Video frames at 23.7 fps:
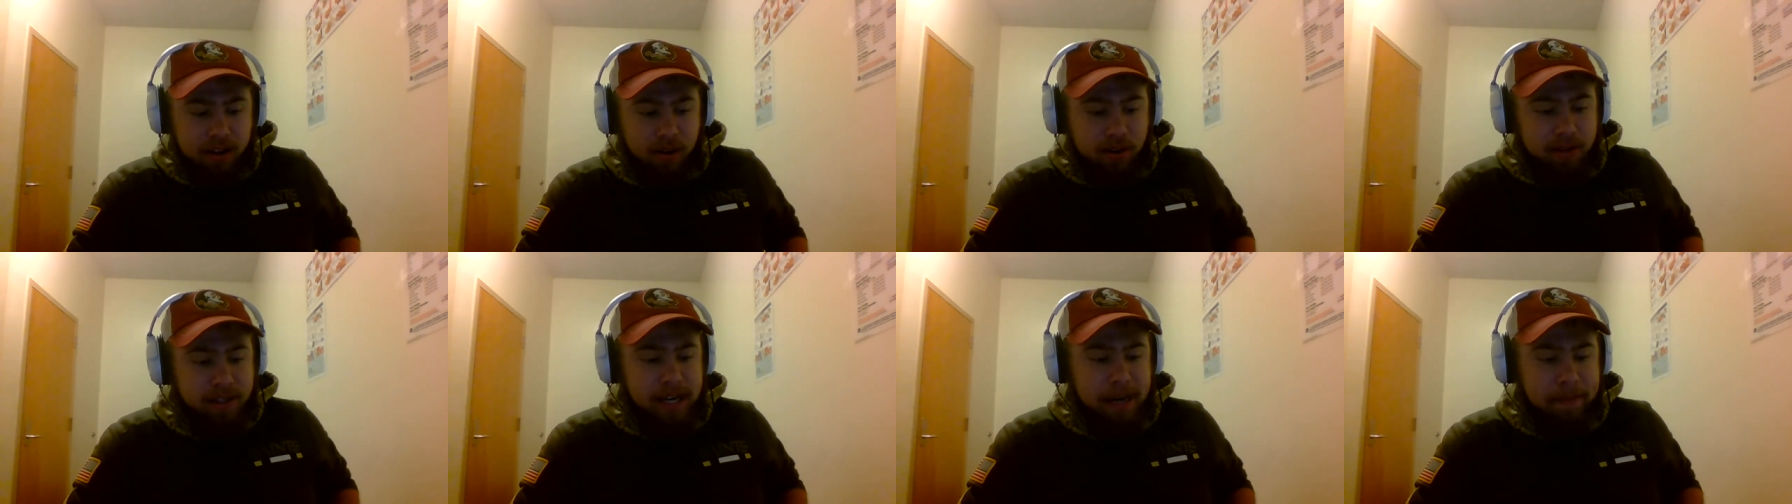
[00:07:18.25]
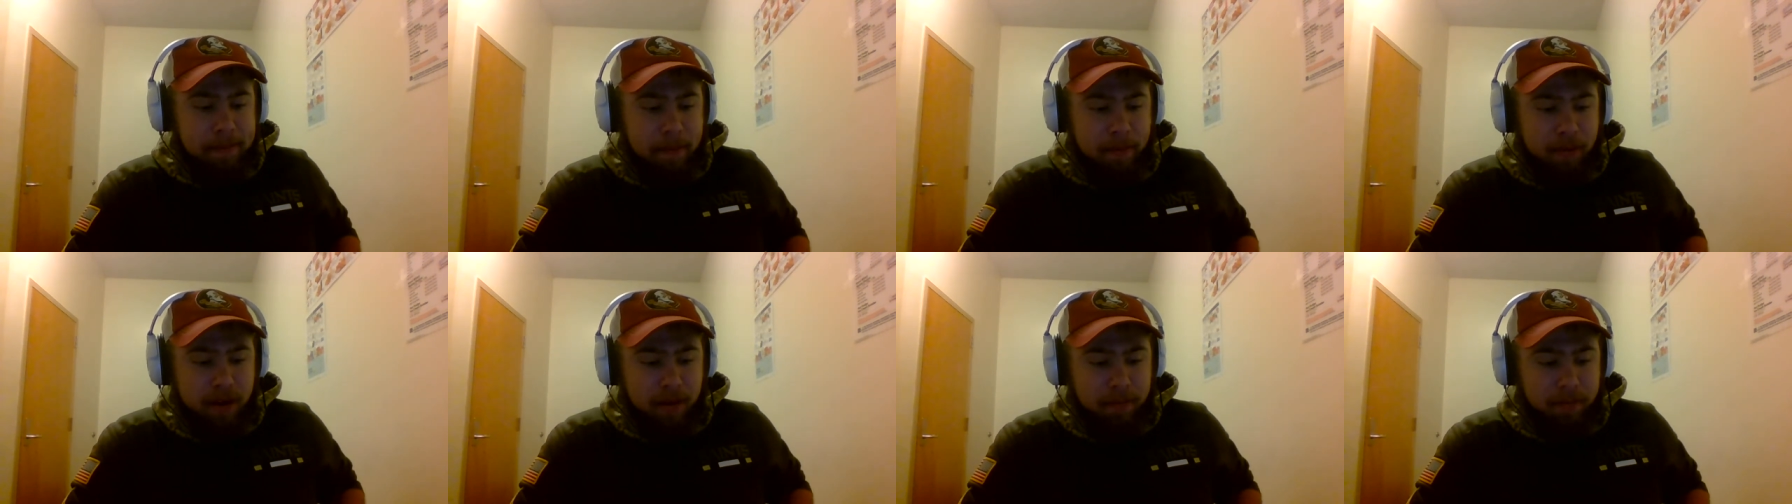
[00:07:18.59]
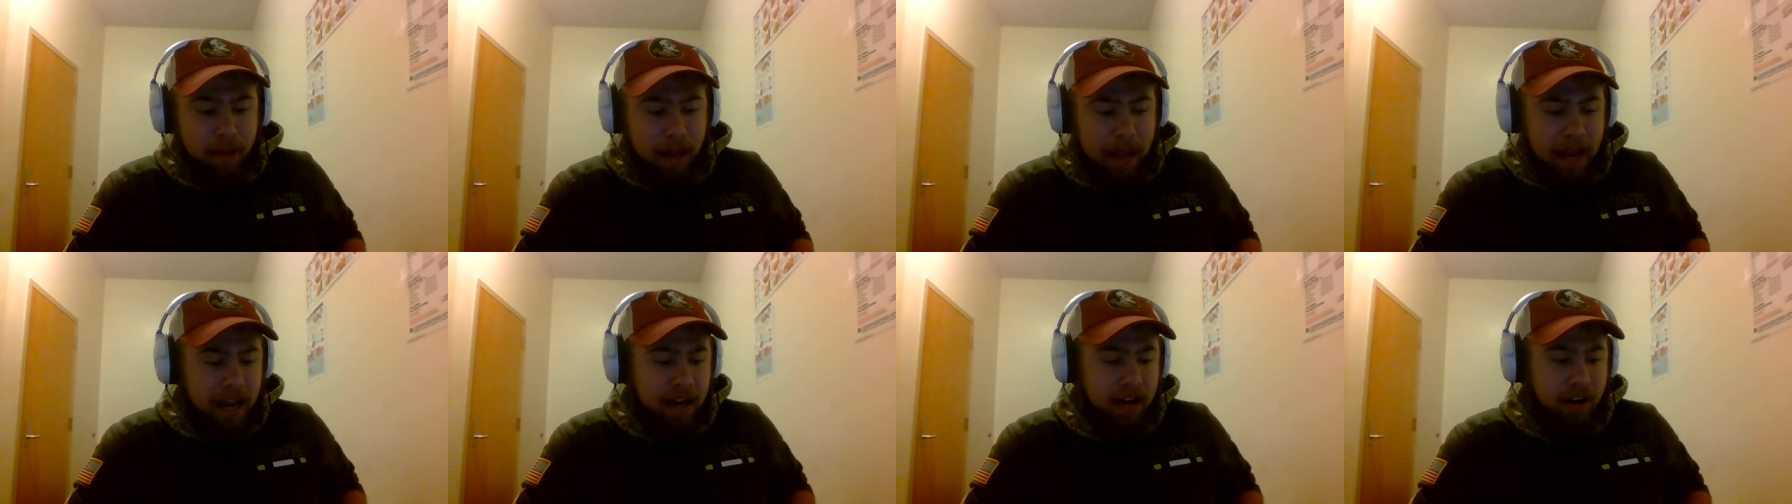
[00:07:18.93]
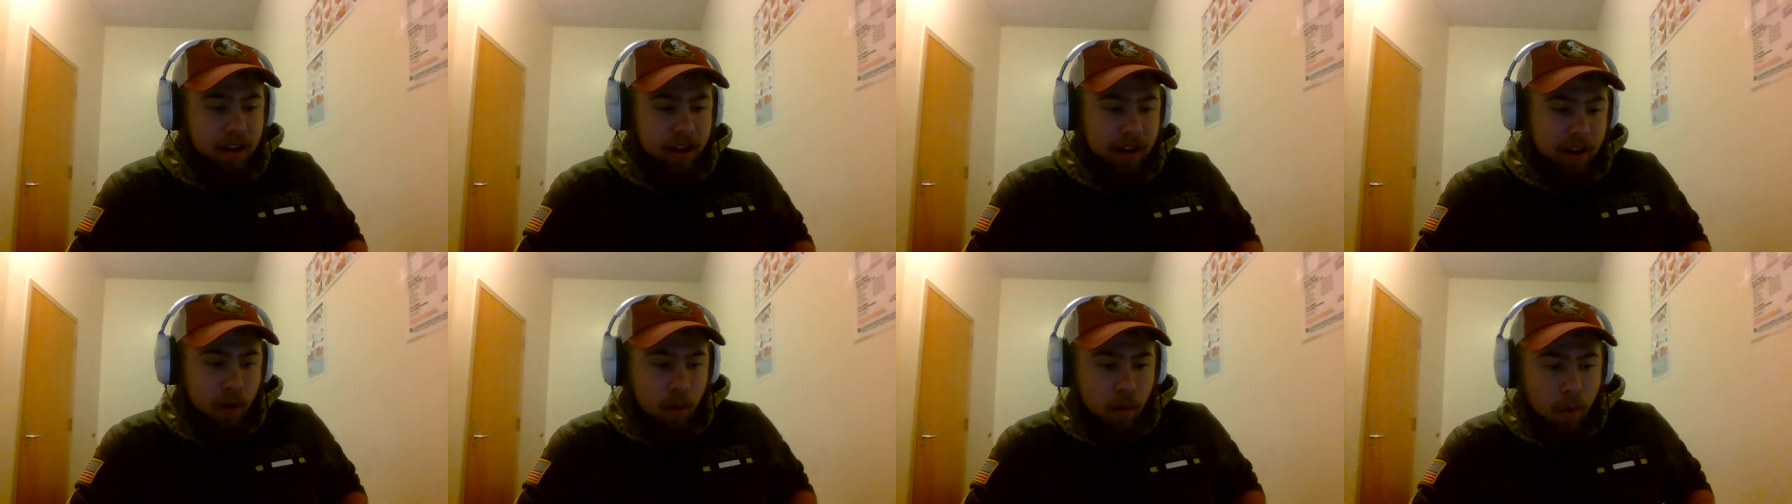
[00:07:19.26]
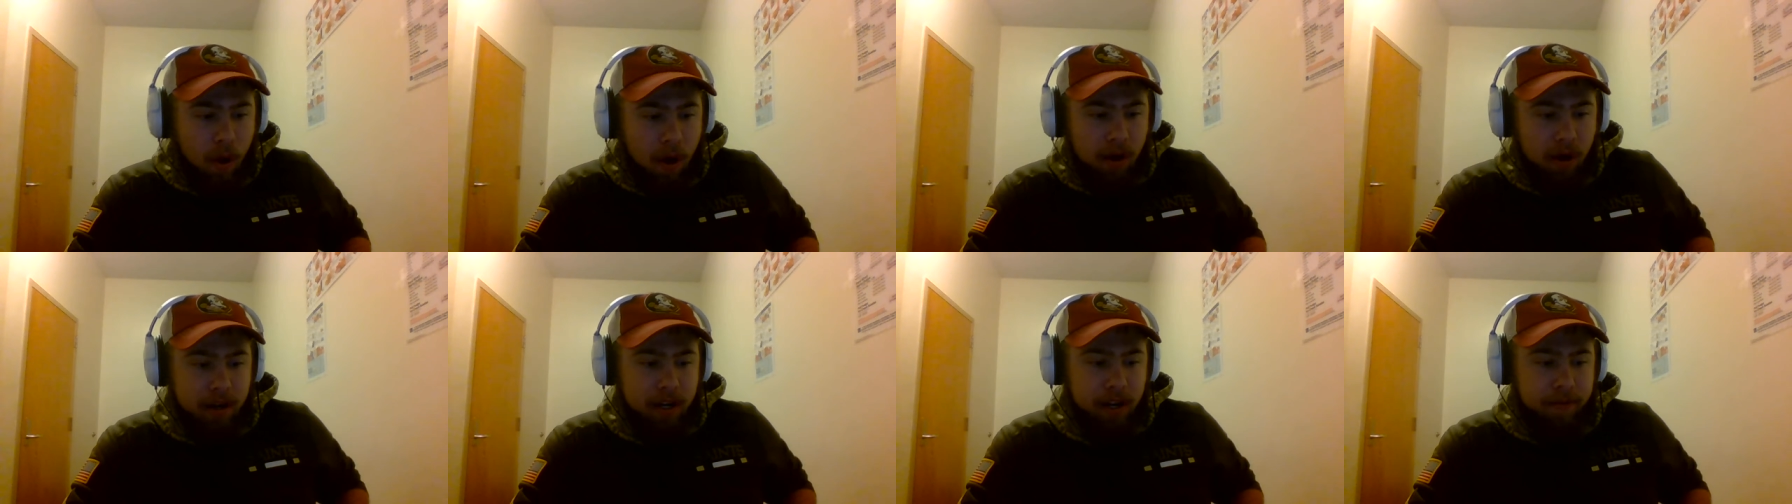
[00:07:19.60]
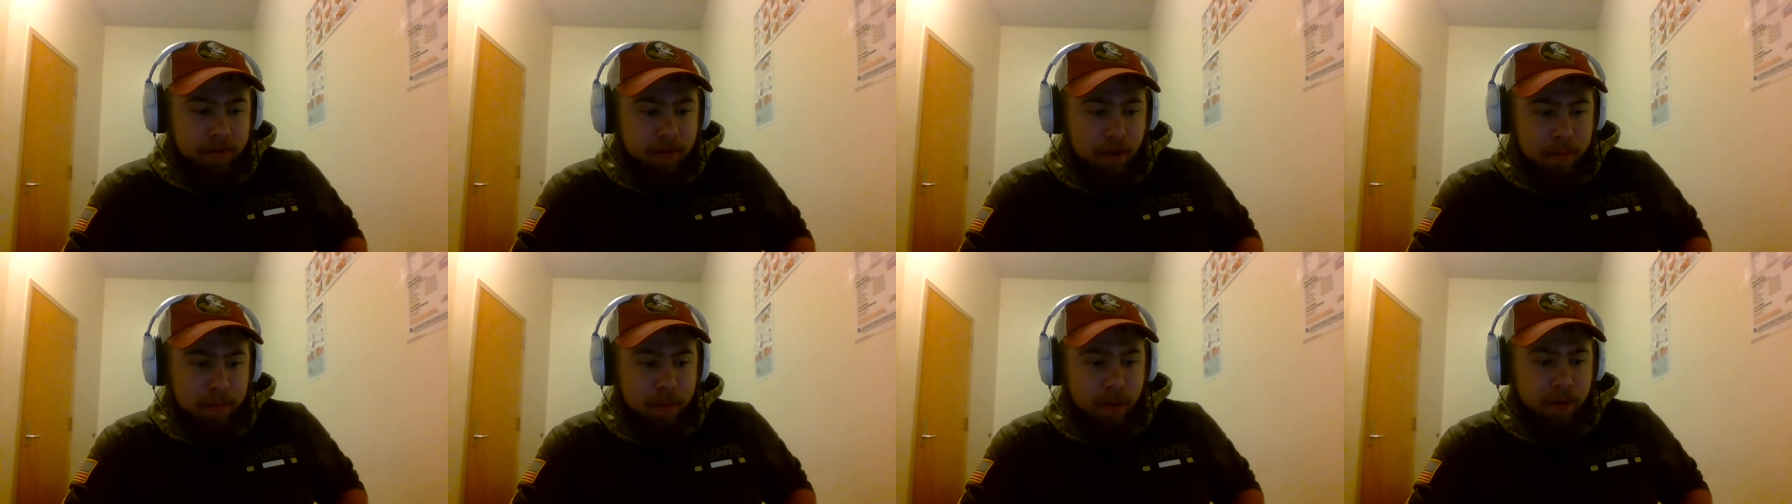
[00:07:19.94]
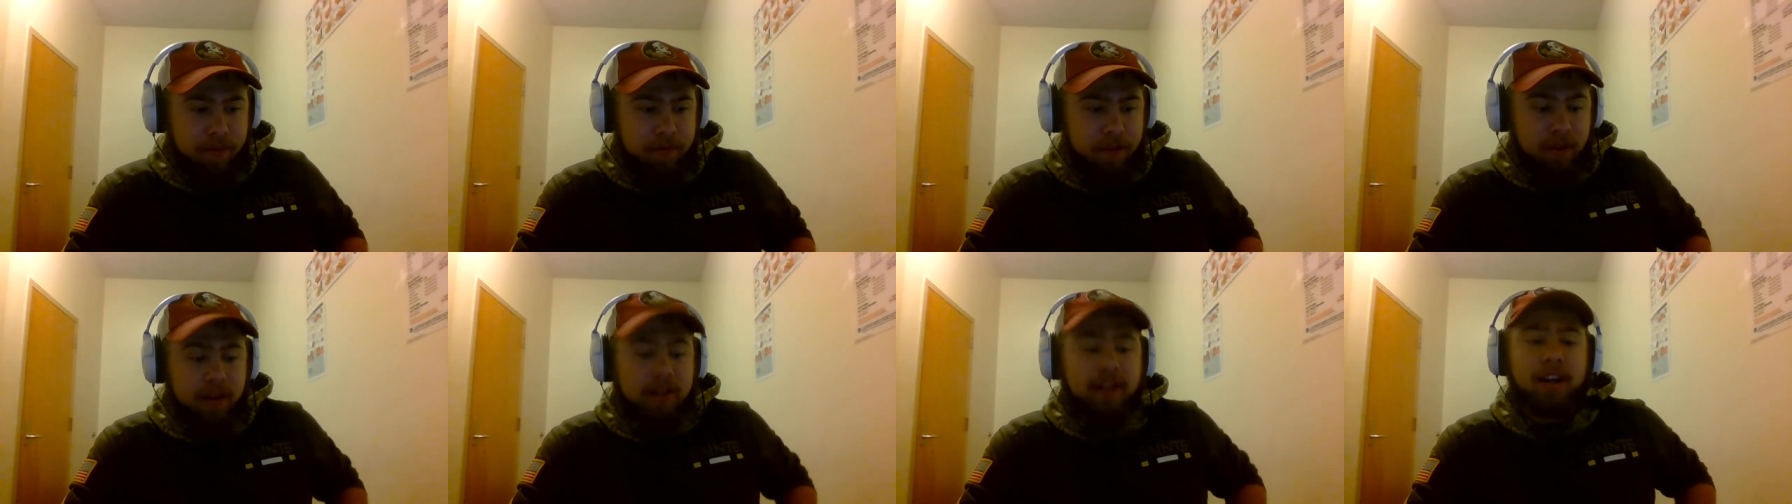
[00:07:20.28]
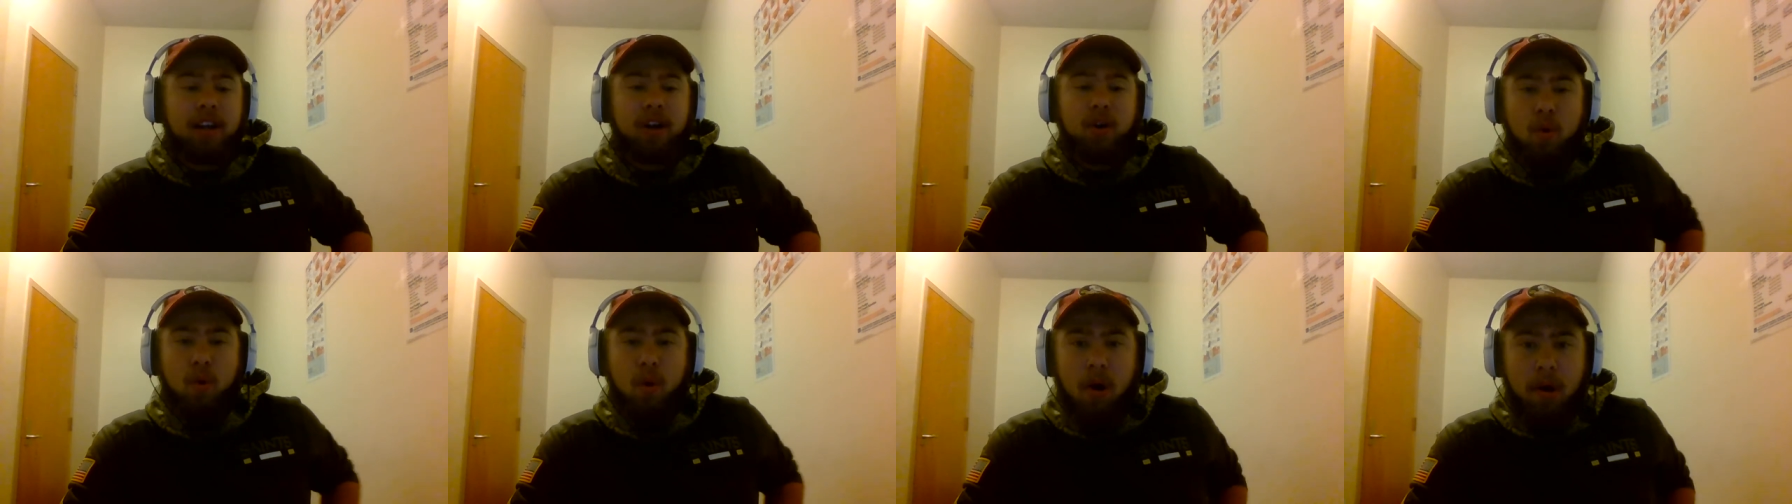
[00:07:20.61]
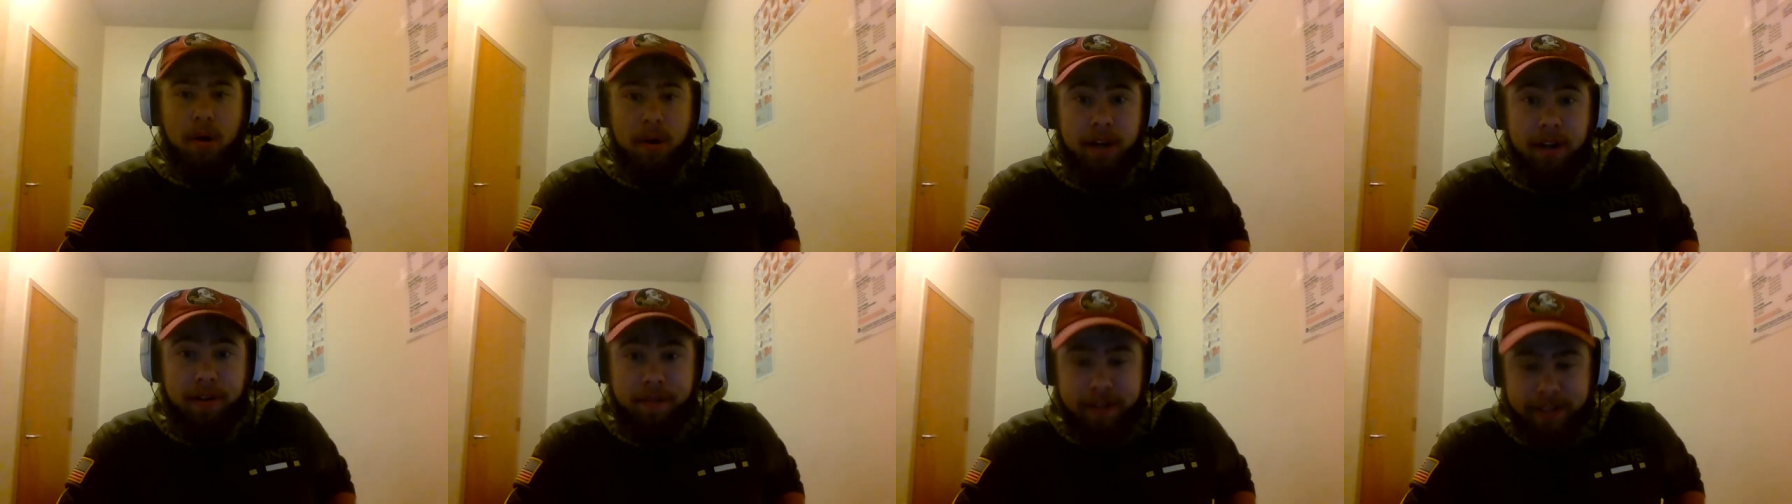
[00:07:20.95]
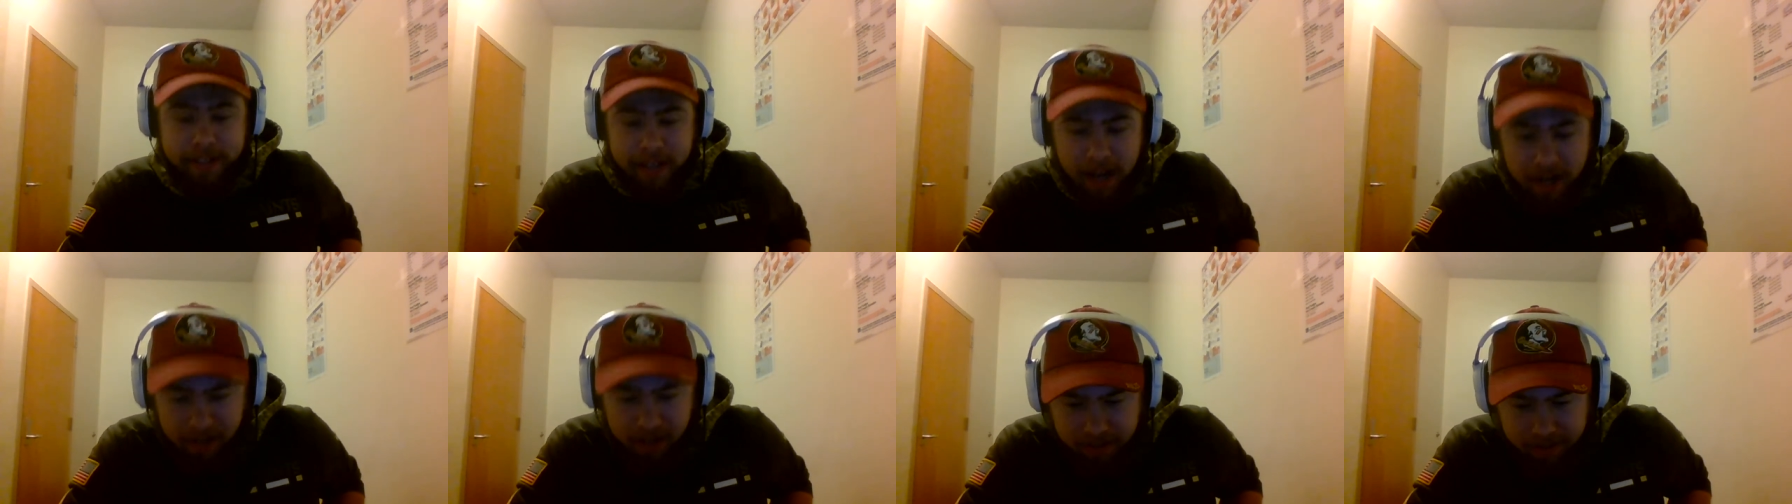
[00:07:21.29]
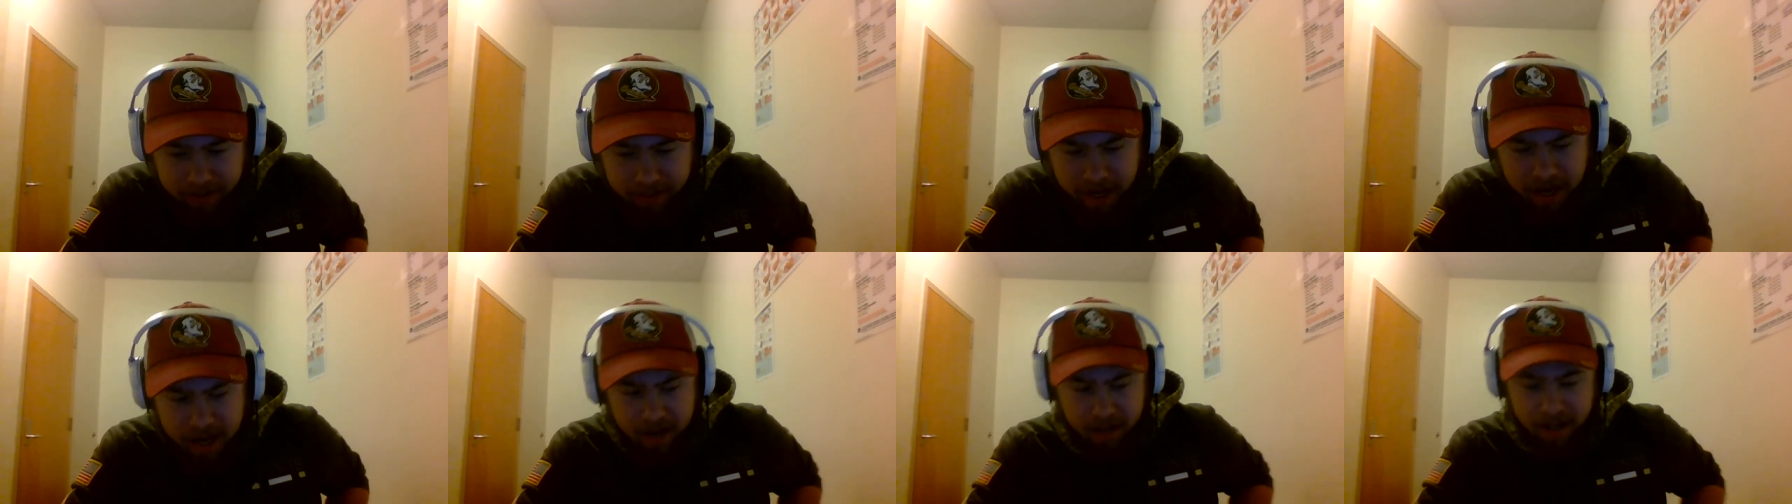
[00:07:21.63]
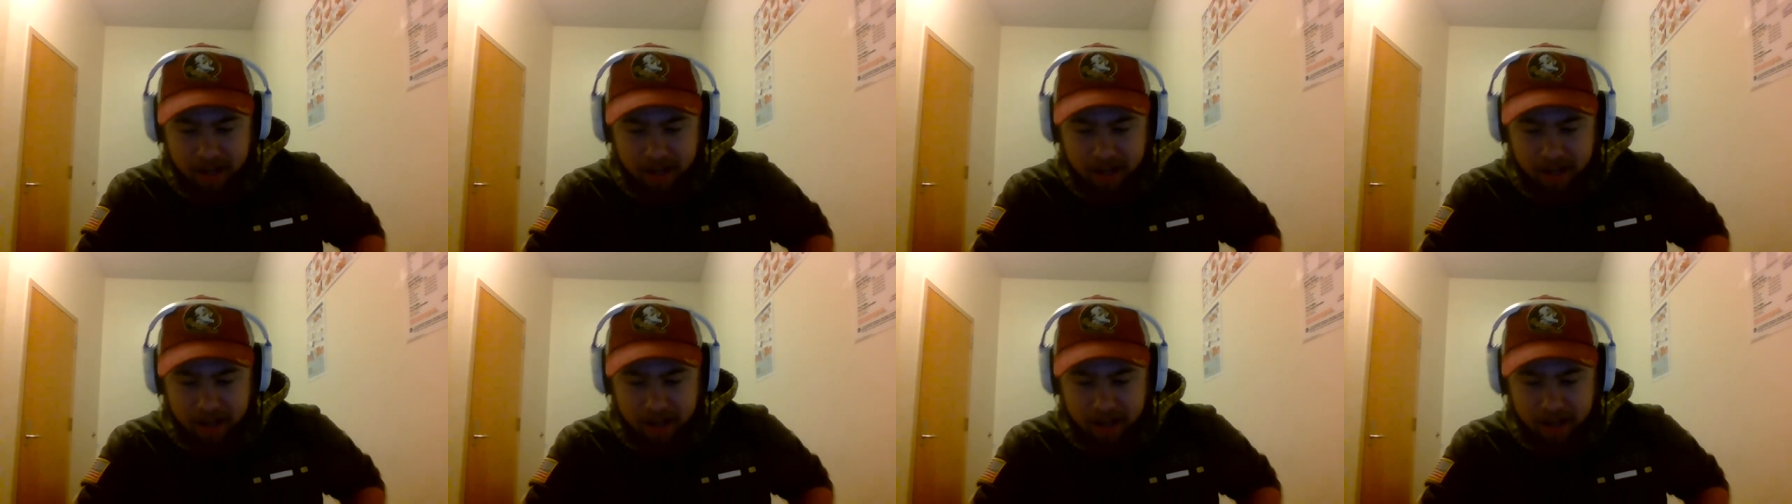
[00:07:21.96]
Those same people complain at the quality of football field and the quality of attendance,